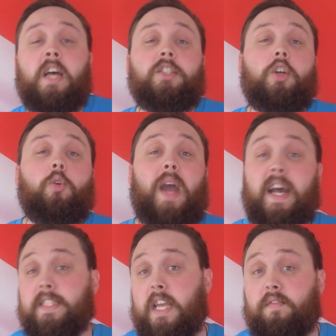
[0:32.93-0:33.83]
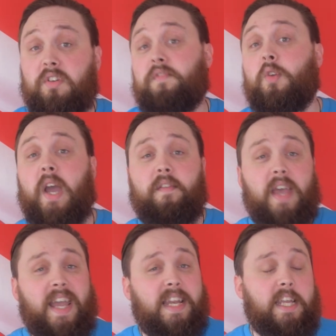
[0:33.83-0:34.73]
So as ever, if you have
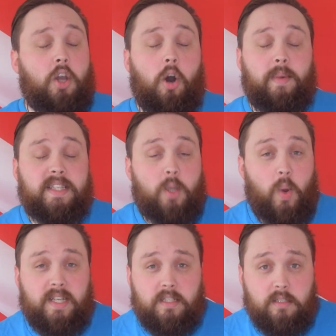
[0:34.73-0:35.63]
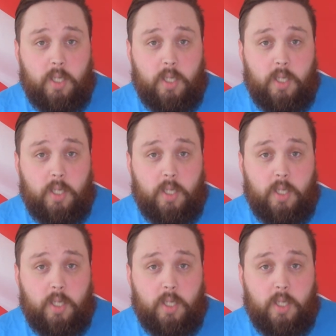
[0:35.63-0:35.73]
any comments, questions,